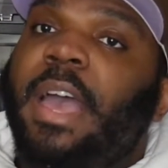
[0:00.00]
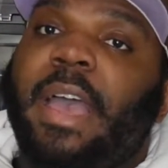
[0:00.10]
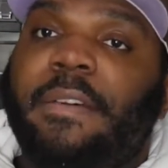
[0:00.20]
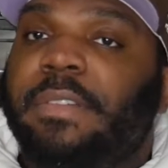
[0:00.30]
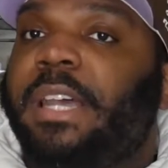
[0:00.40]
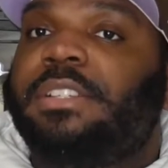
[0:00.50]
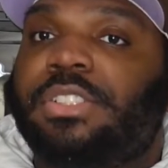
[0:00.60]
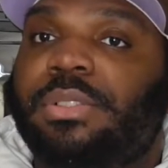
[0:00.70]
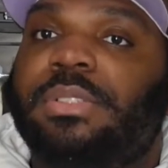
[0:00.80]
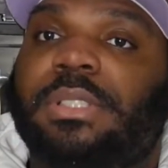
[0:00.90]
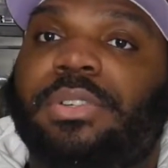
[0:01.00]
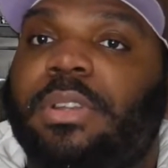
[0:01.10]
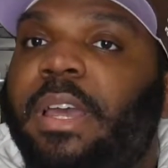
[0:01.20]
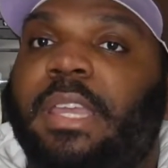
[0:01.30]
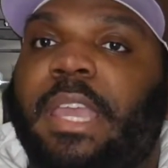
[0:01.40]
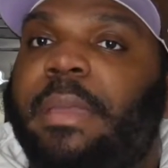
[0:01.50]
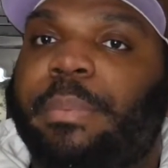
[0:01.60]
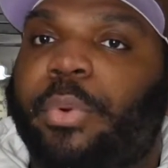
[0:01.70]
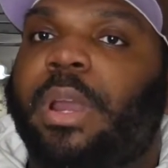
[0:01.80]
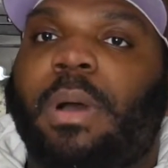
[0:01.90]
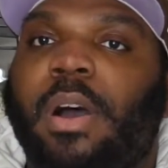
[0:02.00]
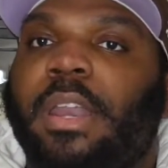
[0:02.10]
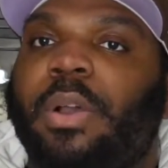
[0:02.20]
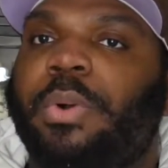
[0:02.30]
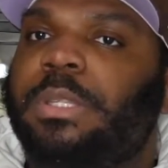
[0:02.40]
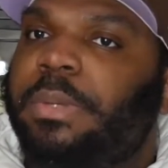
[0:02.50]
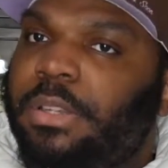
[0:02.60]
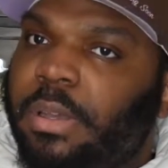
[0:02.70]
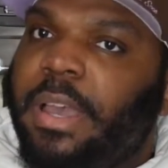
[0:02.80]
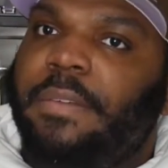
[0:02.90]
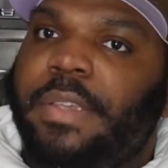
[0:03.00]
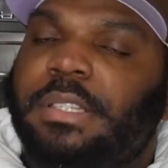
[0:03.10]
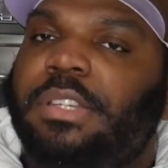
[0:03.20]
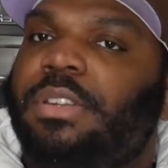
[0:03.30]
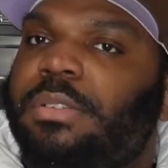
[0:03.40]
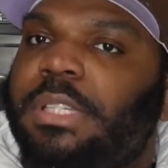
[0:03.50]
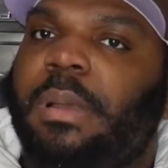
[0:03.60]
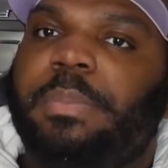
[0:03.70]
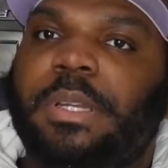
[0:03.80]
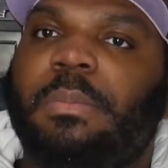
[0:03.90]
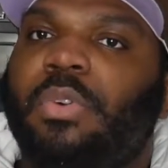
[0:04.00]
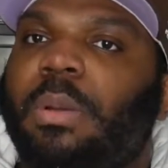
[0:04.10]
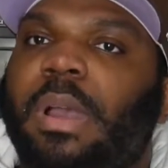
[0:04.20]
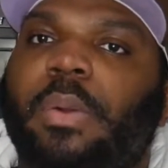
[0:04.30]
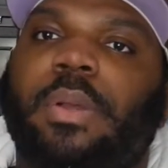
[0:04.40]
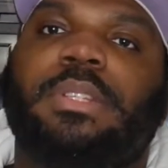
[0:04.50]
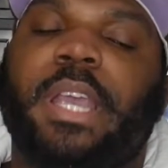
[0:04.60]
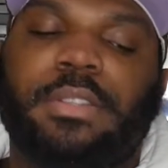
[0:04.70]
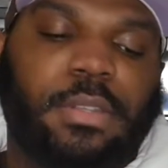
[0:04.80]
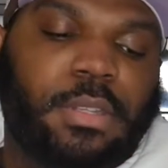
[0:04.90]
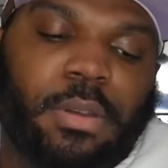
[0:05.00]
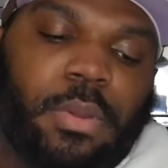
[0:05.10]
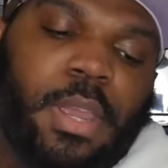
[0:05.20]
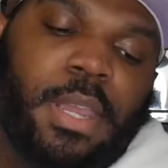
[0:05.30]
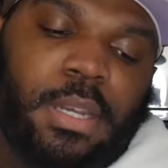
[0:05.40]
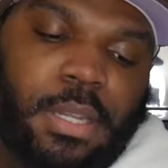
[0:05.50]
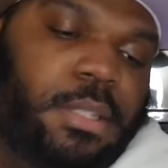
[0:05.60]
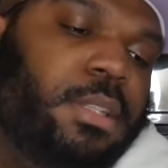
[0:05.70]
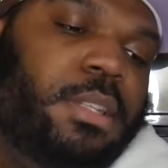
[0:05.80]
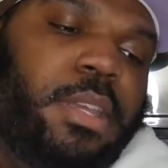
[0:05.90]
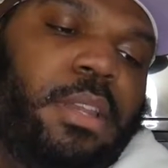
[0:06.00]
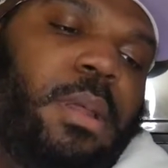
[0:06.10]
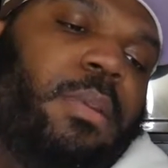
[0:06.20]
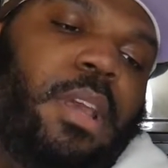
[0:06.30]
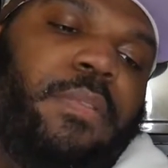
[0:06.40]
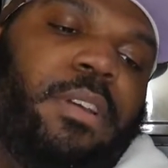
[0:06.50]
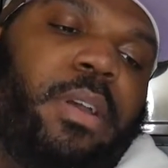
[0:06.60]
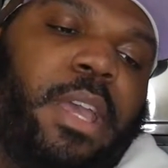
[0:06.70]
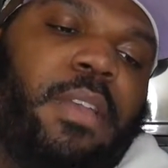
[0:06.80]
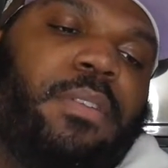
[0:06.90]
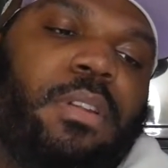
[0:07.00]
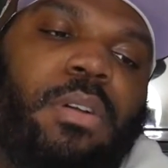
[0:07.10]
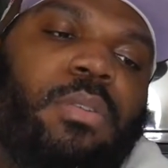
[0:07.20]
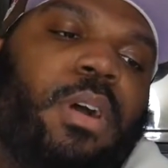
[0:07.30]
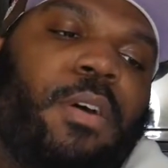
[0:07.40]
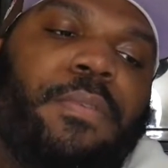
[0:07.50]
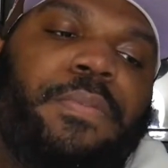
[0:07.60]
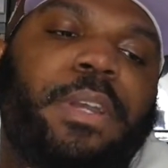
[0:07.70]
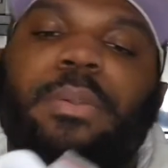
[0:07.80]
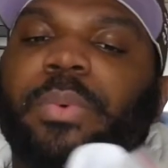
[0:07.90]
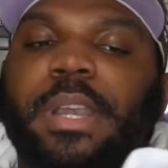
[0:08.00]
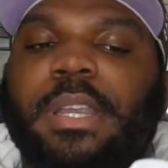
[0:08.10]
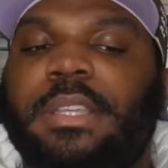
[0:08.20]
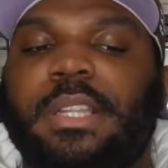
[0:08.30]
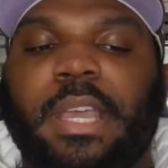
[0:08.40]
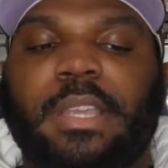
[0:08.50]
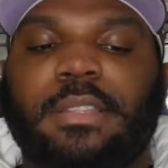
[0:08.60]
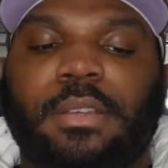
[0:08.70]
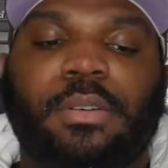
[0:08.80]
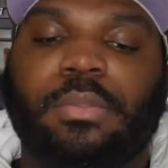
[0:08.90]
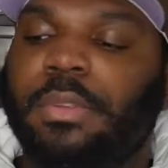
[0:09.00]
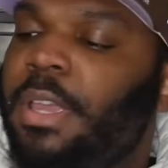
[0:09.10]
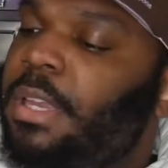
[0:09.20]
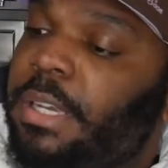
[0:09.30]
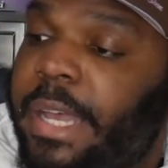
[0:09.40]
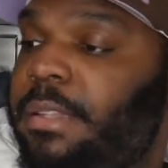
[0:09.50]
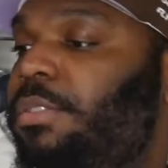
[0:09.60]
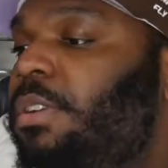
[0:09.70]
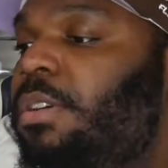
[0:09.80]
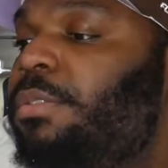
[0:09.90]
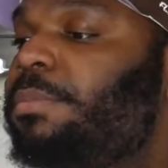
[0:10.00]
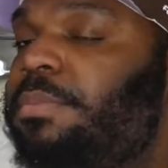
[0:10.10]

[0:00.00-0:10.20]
have a lot of shoes, so, you know, I can't wear them all at once. But, you know, I eventually, you know, start putting more in my rotation. So this is a sneaker that I'm definitely gonna have, you know, on foot one of these days soon. Not, you know,